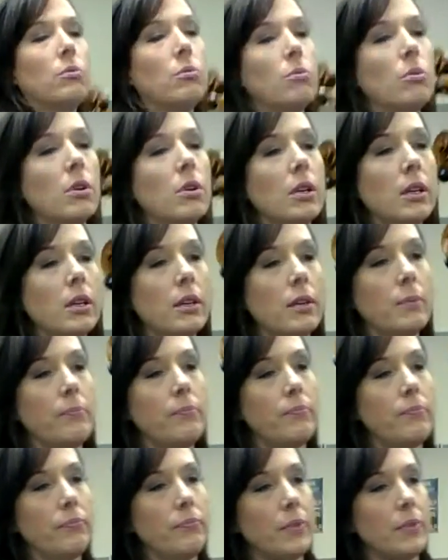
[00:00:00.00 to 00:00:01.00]
1.
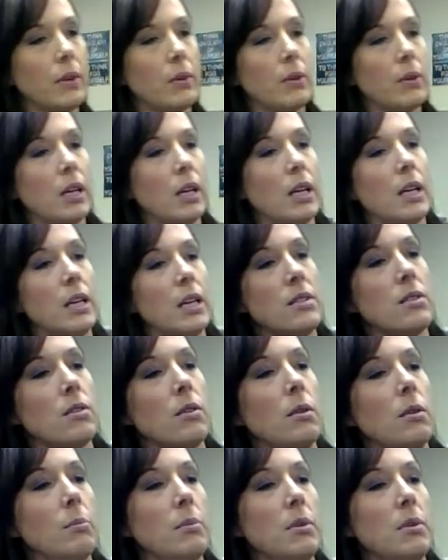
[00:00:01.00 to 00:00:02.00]
Okay,
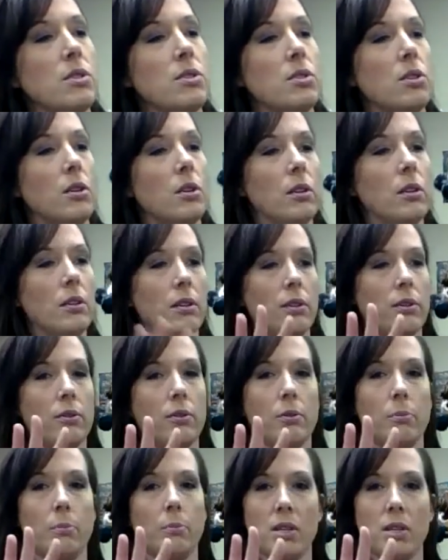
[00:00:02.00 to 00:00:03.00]
so I'm going to start in the
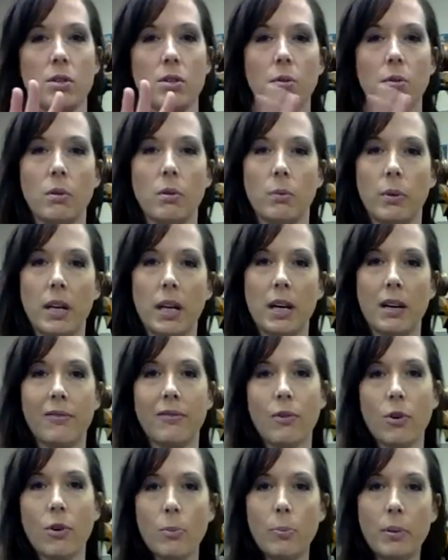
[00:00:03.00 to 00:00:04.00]
third measure where we
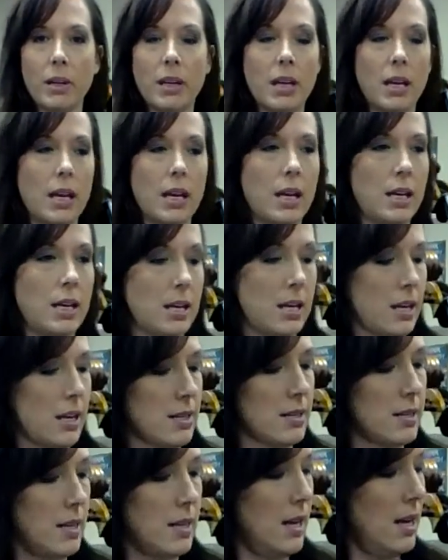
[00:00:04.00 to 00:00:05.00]
have open A. It
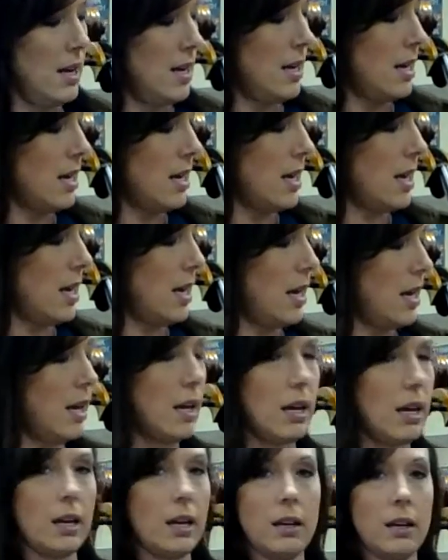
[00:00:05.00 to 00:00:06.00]
has
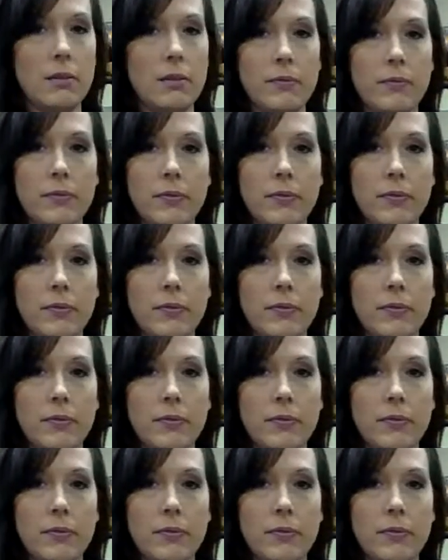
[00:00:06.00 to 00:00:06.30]
A.